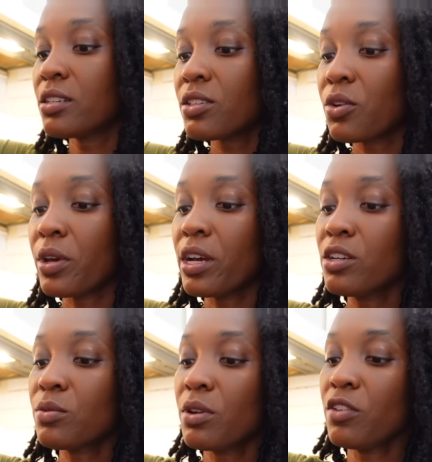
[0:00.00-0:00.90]
So,
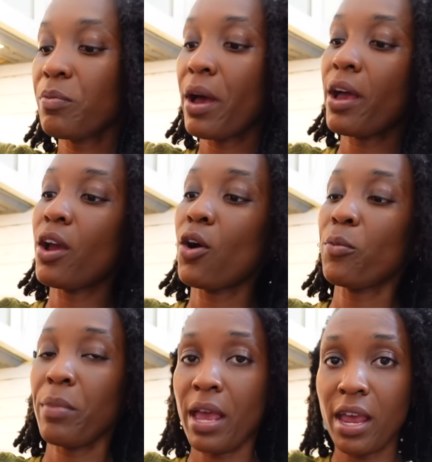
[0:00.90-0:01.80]
here's one of my
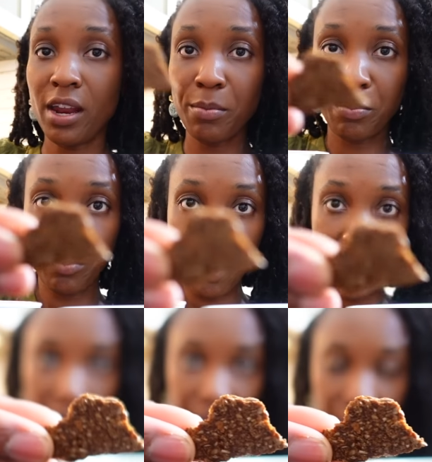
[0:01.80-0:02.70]
homemade
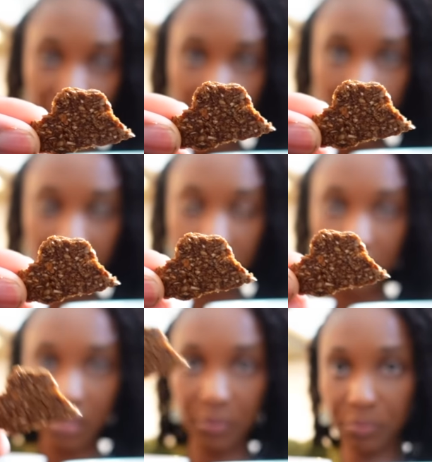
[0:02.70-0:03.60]
bran flakes,